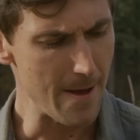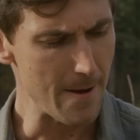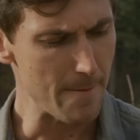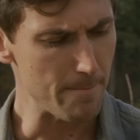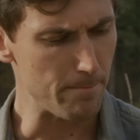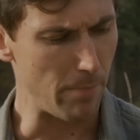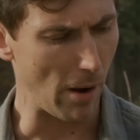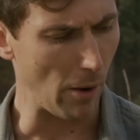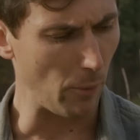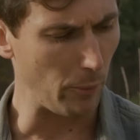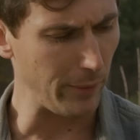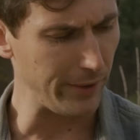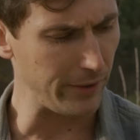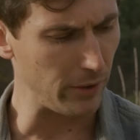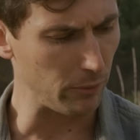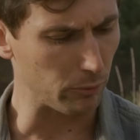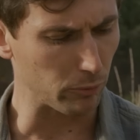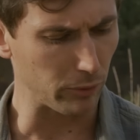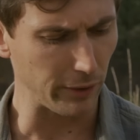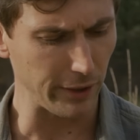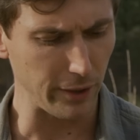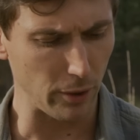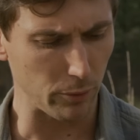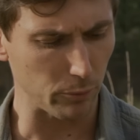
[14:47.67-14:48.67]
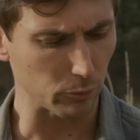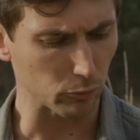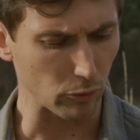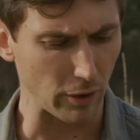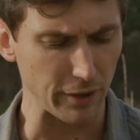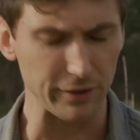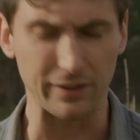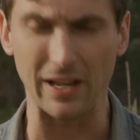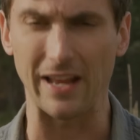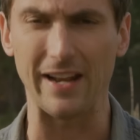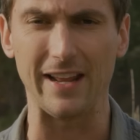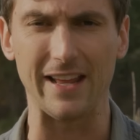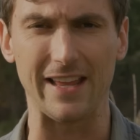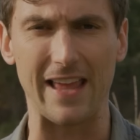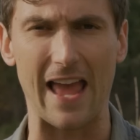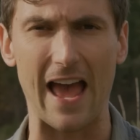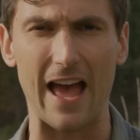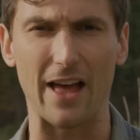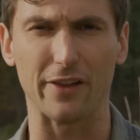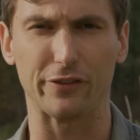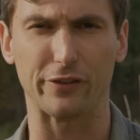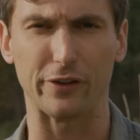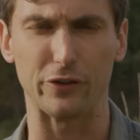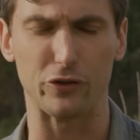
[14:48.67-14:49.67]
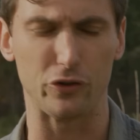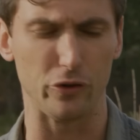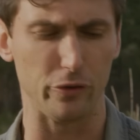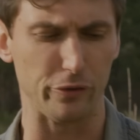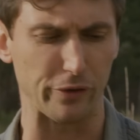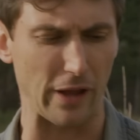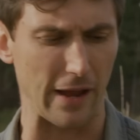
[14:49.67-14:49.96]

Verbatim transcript: but we really don't run into any gas issues.